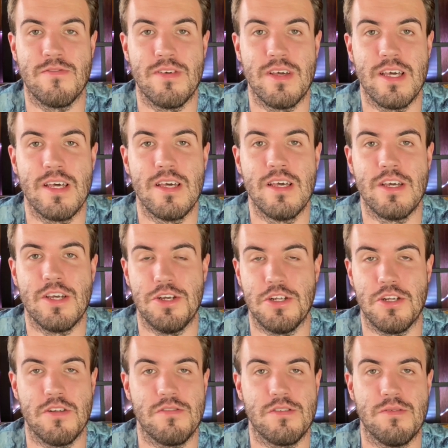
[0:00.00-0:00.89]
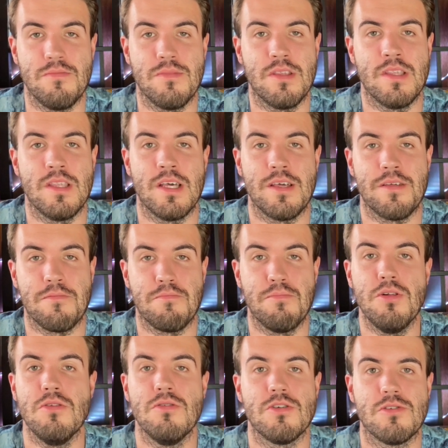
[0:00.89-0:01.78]
it. You don't have something that
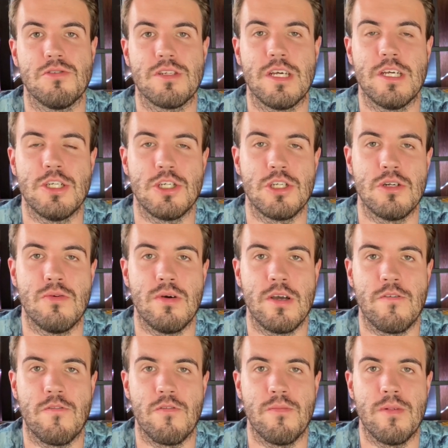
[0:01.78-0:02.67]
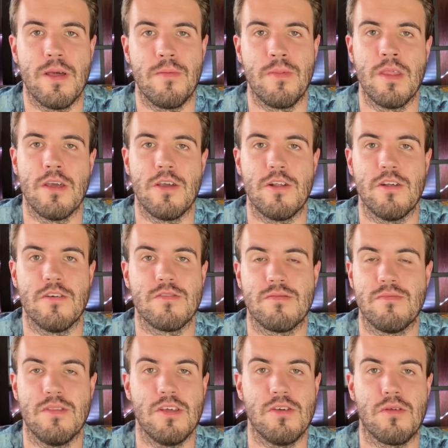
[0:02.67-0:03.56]
pulls your attention away from it. You don't have
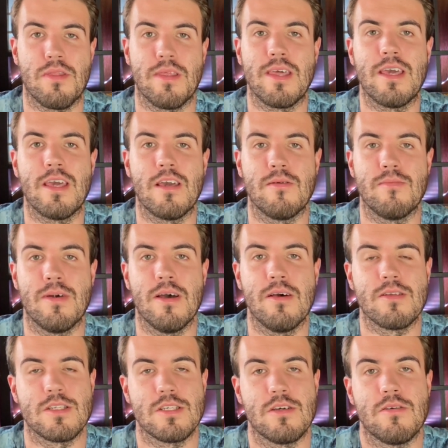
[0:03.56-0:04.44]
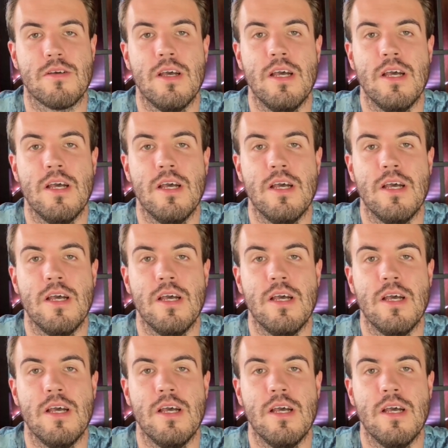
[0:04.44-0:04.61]
something that you're thinking about. So